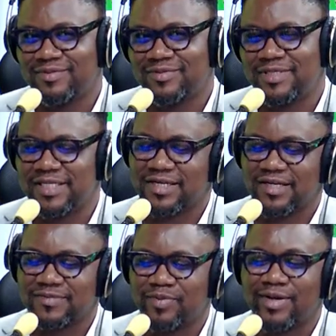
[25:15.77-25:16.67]

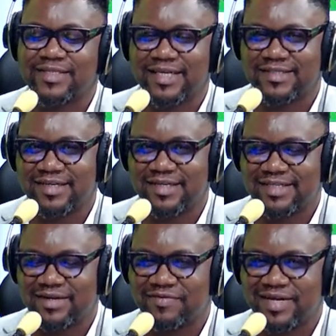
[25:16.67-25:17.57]
discussed politics and the
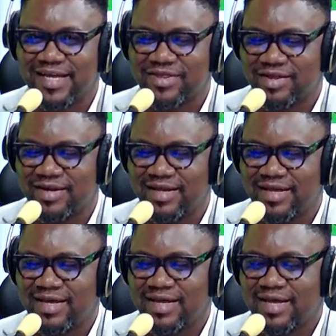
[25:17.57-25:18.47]
state of the nation,
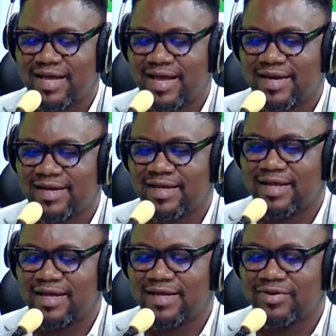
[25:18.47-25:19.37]
and
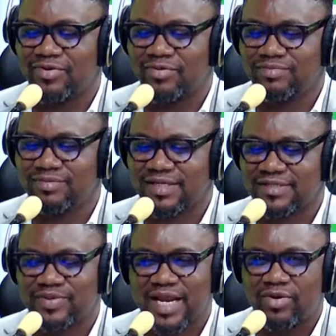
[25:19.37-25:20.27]
you know, just
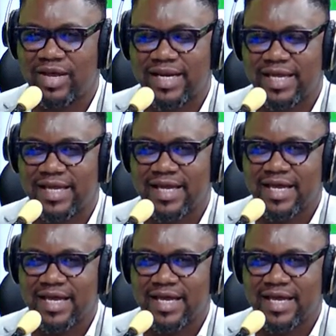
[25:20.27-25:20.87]
without any